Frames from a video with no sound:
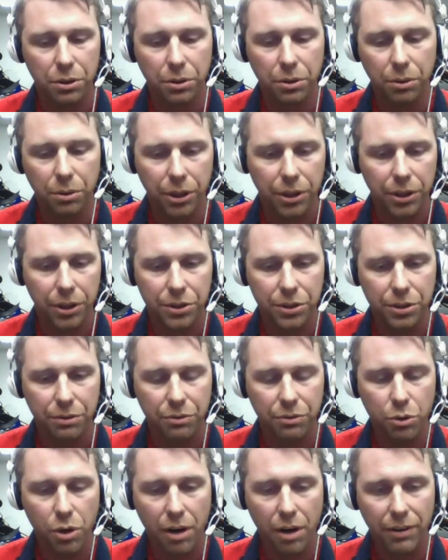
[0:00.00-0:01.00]
to do
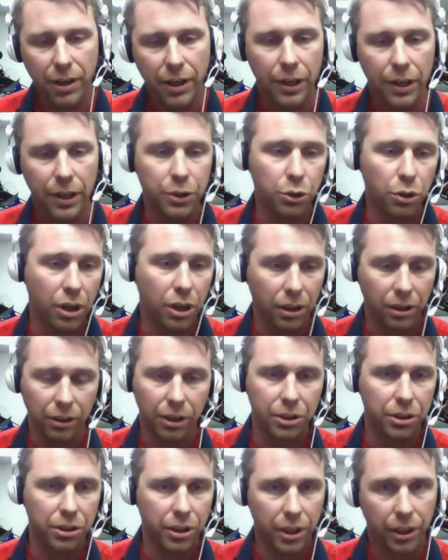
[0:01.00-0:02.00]
is if you have a hydraulic
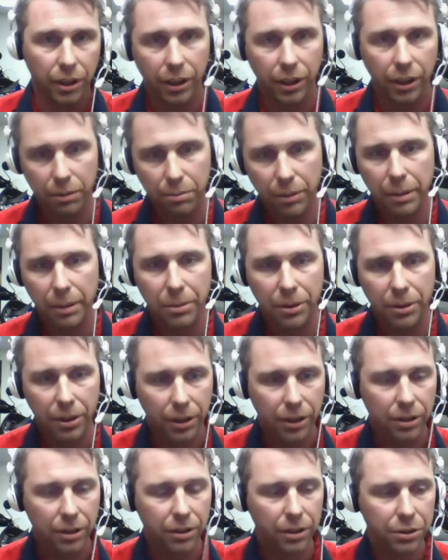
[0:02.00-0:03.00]
clutch line like my bike,